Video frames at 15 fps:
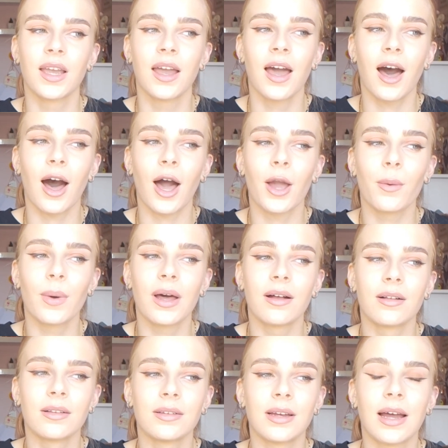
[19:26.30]
I
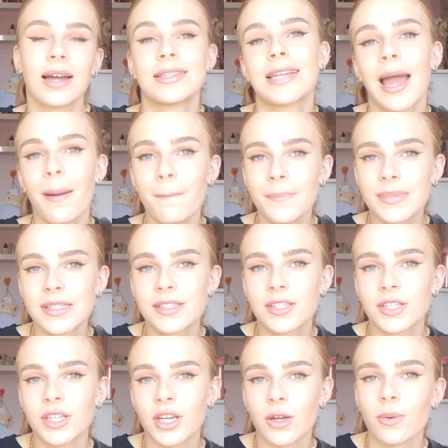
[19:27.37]
will attempt to
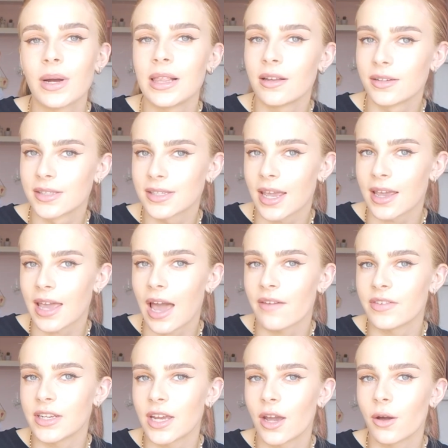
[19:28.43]
do a little skincare
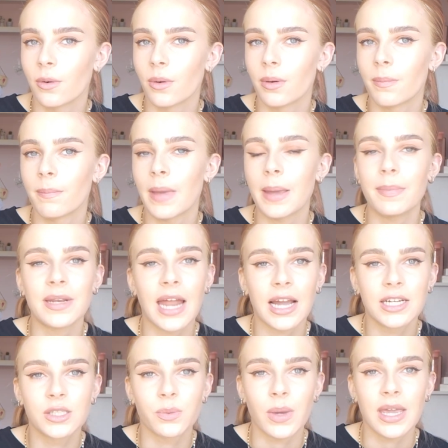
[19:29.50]
video maybe
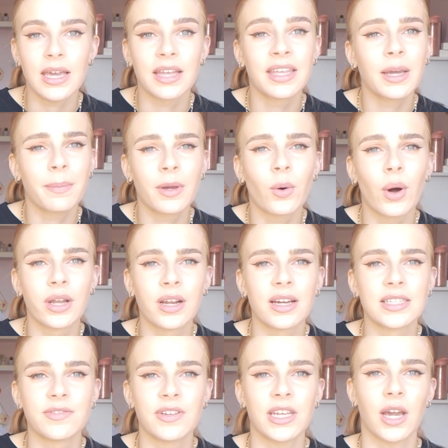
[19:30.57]
next week. I think it'd be quite a
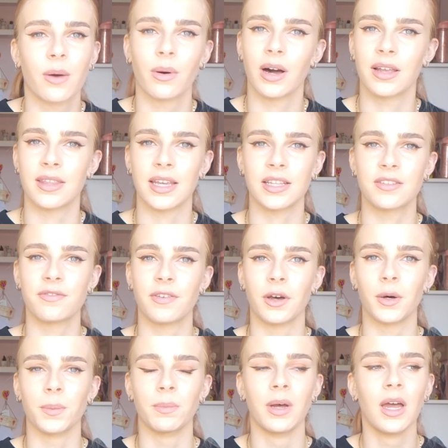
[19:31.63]
nice video, I think, to
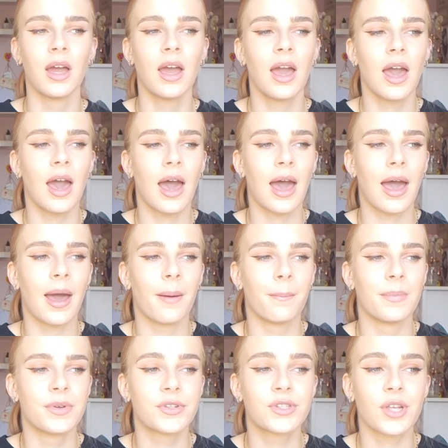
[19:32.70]
film.
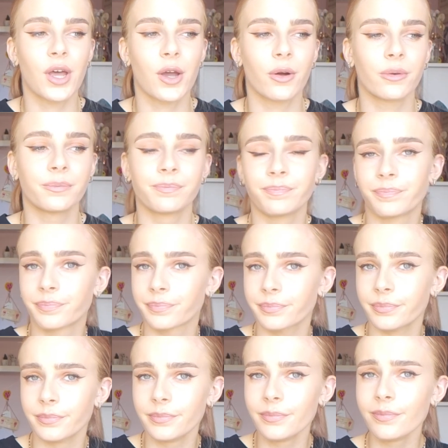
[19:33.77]
So
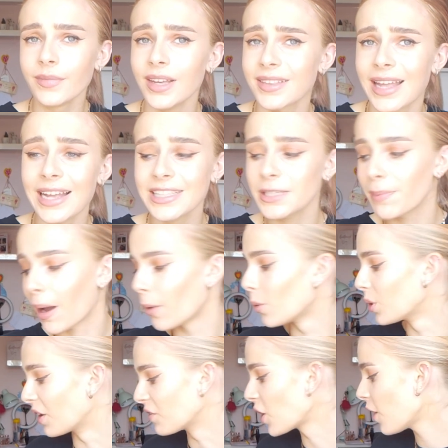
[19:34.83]
that's about
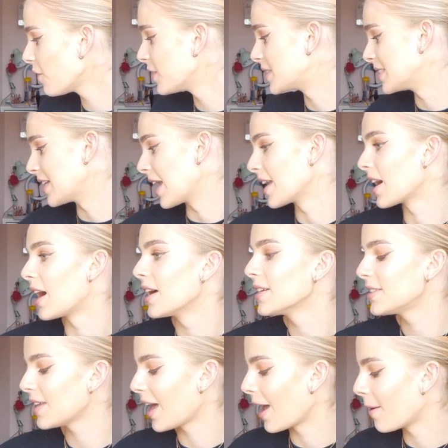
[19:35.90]
all I've got for today,
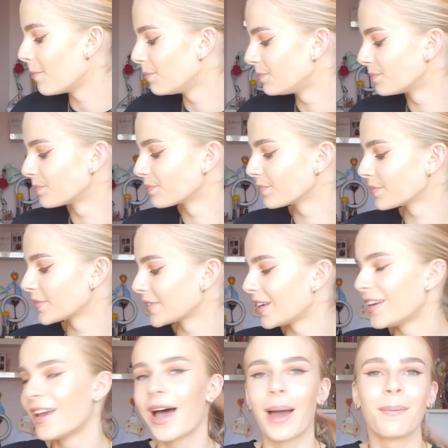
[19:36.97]
guys. I'm
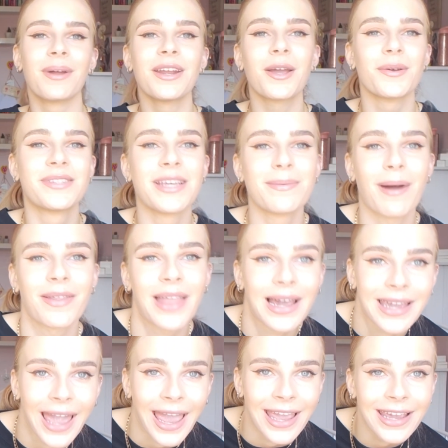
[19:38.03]
going to go see about that
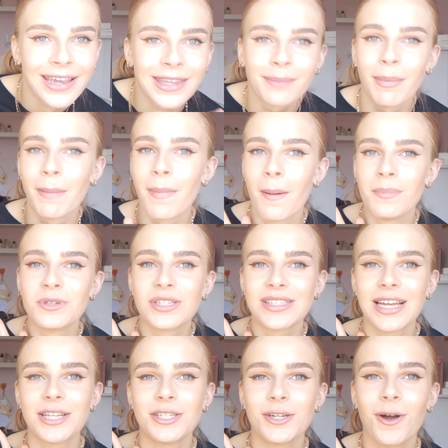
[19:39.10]
cake that my mum just
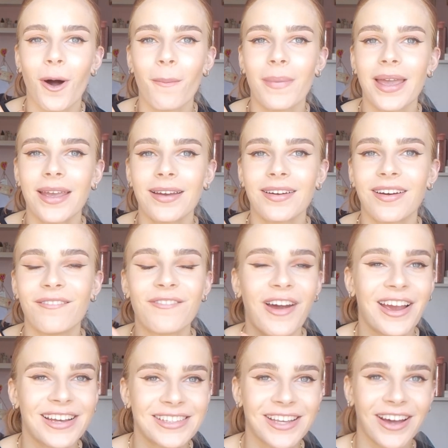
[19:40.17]
said she got me. I'm
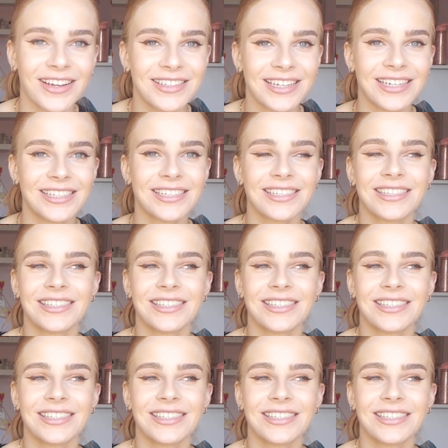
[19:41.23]
very excited.